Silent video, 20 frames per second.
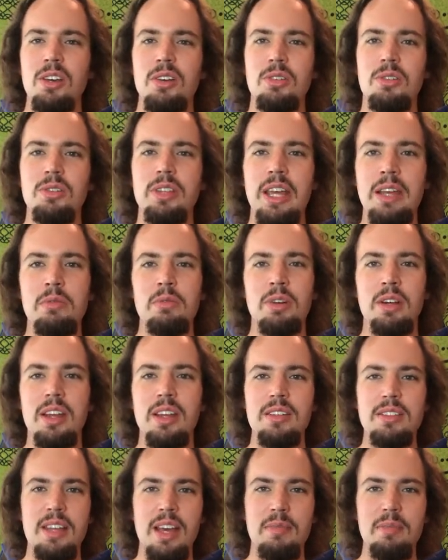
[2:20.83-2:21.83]
who they were
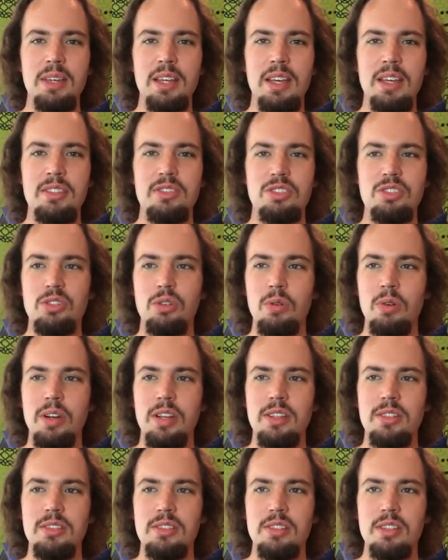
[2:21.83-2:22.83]
condemning his
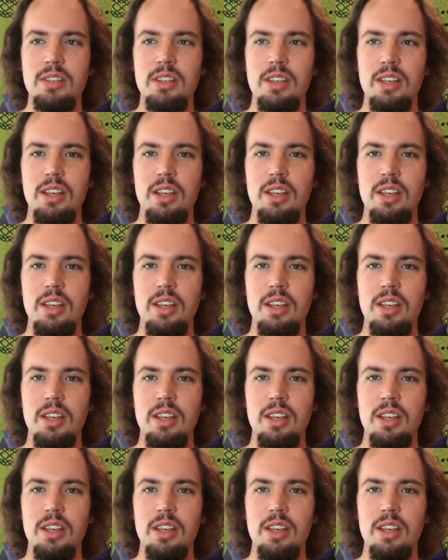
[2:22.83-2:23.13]
choice,